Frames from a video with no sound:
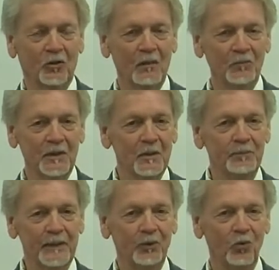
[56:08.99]
crumbling and
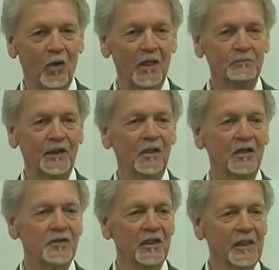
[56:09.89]
people want
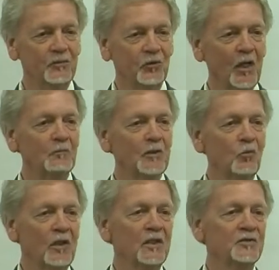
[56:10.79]
because it keeps
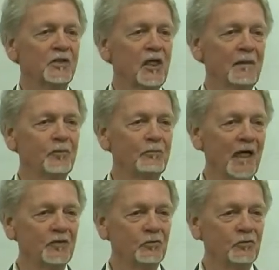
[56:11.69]
crumbling want us to compromise